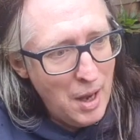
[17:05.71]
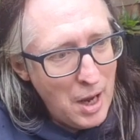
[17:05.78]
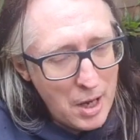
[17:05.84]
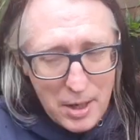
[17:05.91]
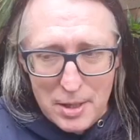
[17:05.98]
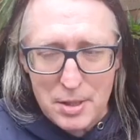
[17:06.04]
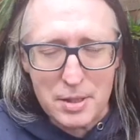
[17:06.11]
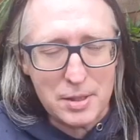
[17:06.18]

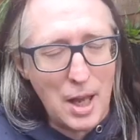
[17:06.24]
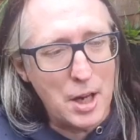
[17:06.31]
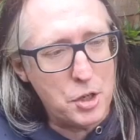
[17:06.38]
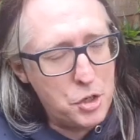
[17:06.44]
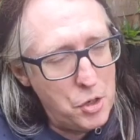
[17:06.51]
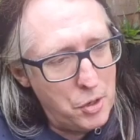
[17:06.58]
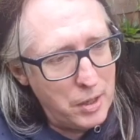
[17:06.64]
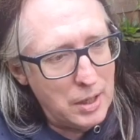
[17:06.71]
You need to start
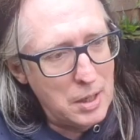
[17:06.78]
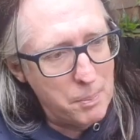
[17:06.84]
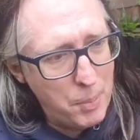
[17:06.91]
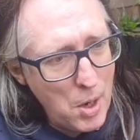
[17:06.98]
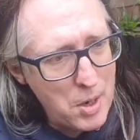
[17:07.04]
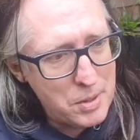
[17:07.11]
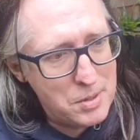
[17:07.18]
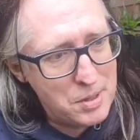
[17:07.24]
shooting at the
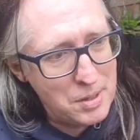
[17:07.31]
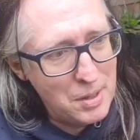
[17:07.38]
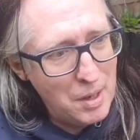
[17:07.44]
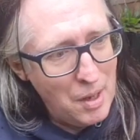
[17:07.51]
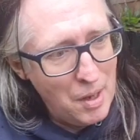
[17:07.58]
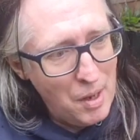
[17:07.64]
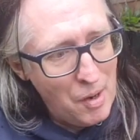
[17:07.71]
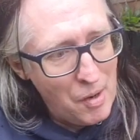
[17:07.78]
boats,
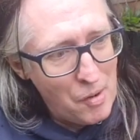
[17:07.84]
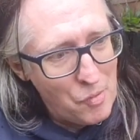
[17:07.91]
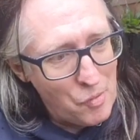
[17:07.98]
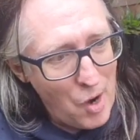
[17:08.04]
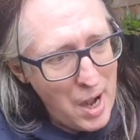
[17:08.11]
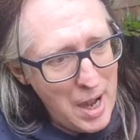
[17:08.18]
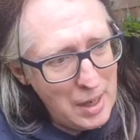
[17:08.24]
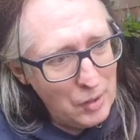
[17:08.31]

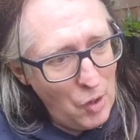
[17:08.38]
right?